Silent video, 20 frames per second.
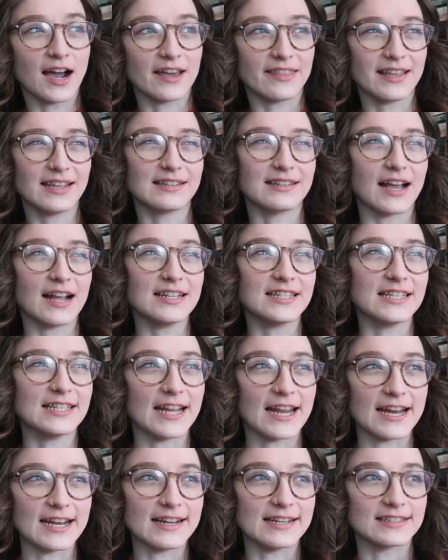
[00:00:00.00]
think
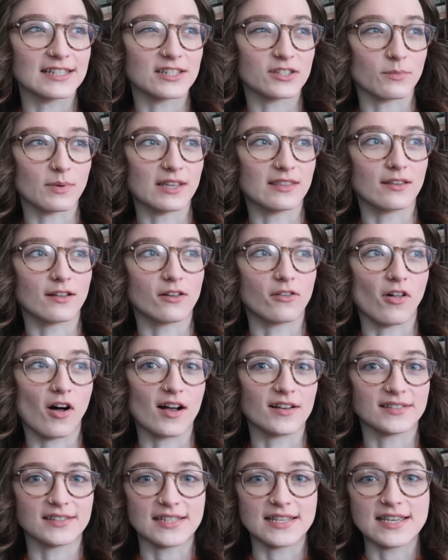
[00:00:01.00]
1980s is when the
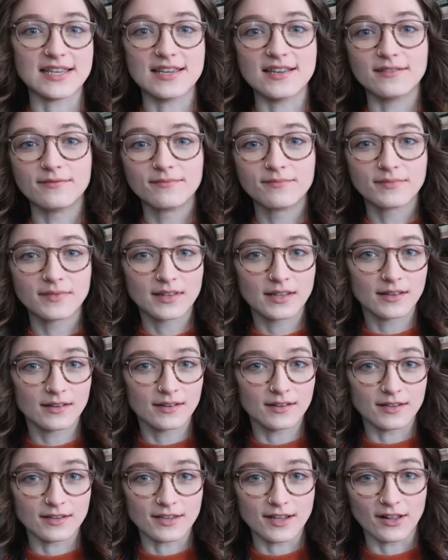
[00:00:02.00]
glossy
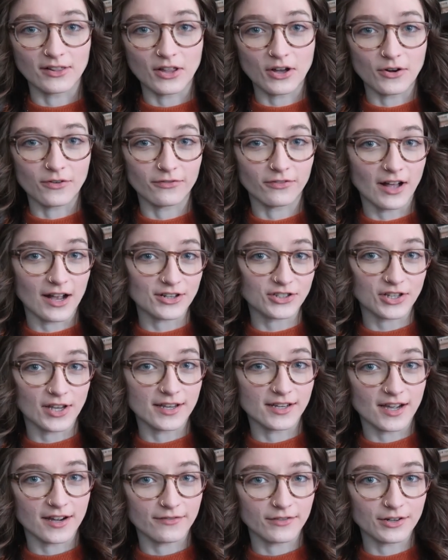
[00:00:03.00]
yellow
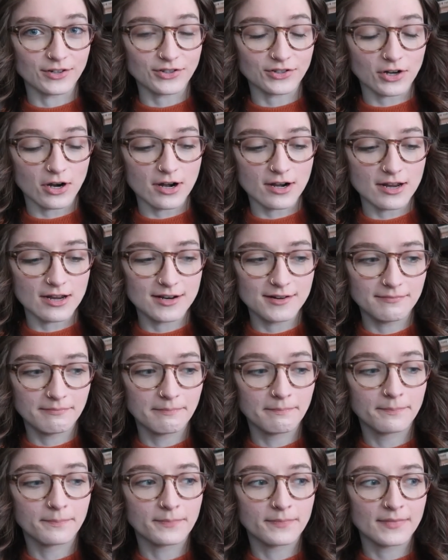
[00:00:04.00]
flashlight covers started.
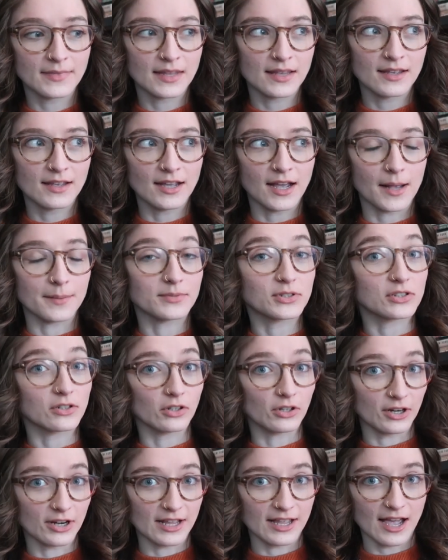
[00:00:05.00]
I'm
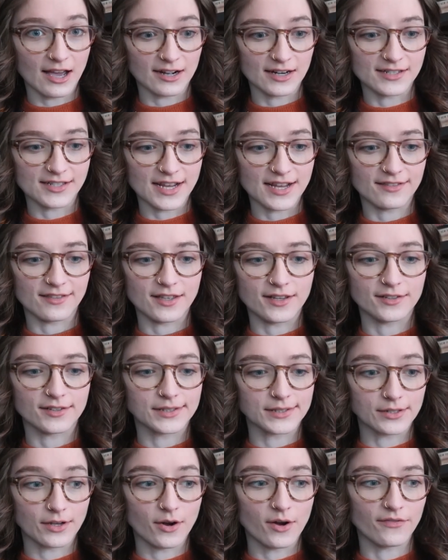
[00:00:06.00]
still learning how to date
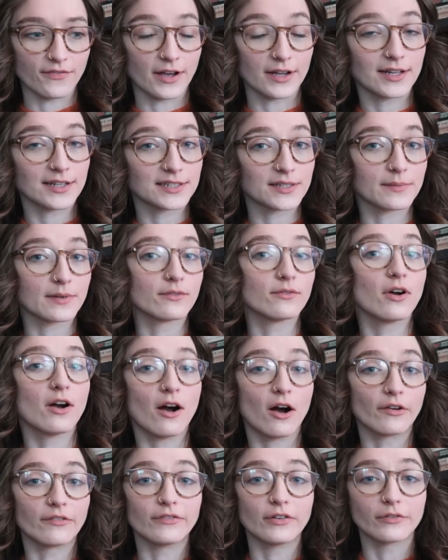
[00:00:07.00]
these, so if I get something
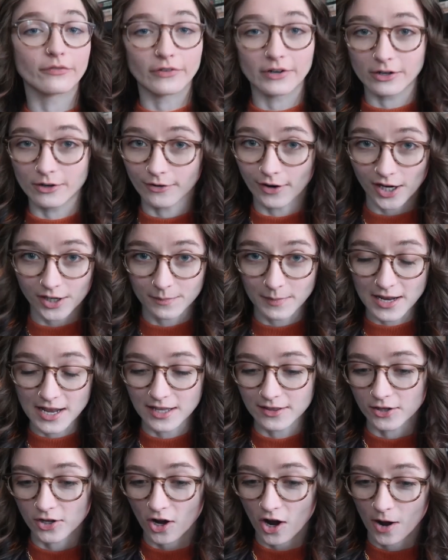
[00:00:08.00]
wrong, feel free to correct me
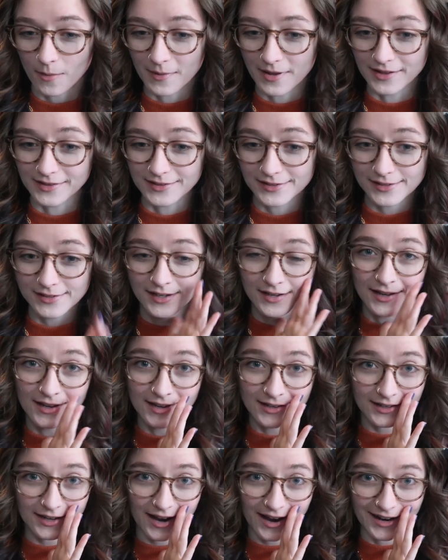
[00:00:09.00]
in the comments
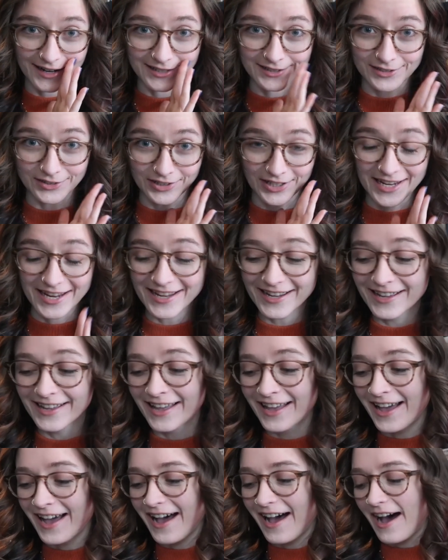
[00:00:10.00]
kindly.
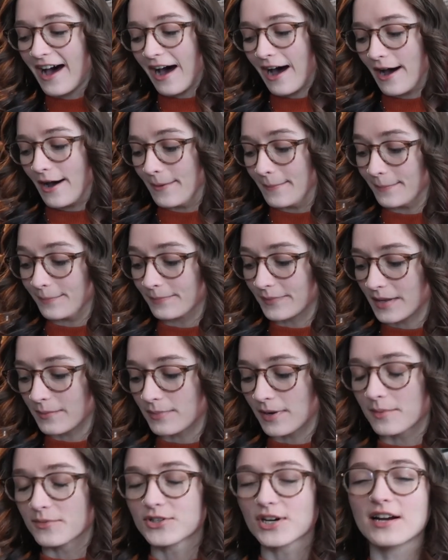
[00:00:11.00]

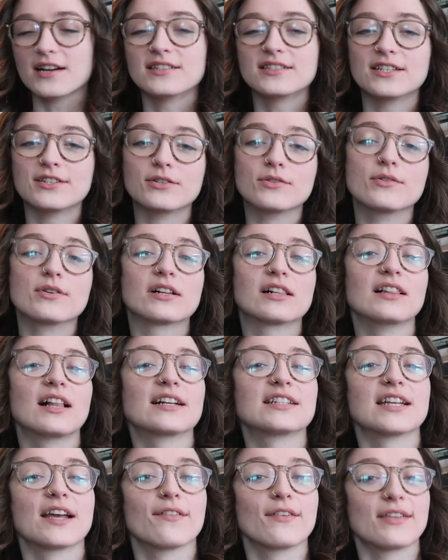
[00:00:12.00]
But I'm trying to
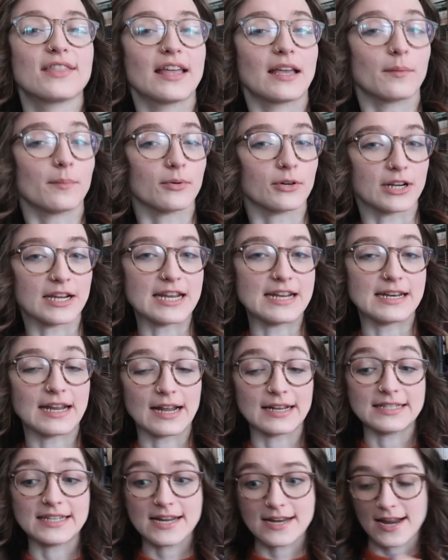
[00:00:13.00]
collect everything
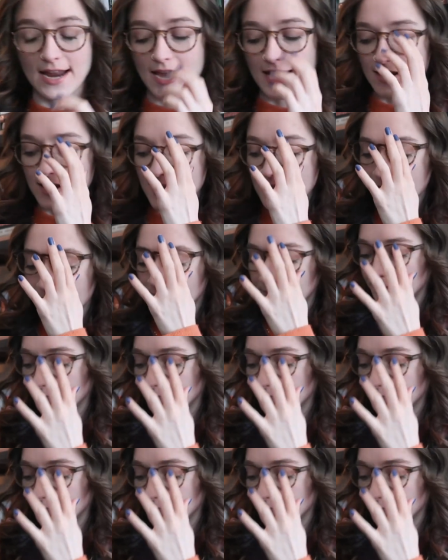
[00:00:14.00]
pre-1980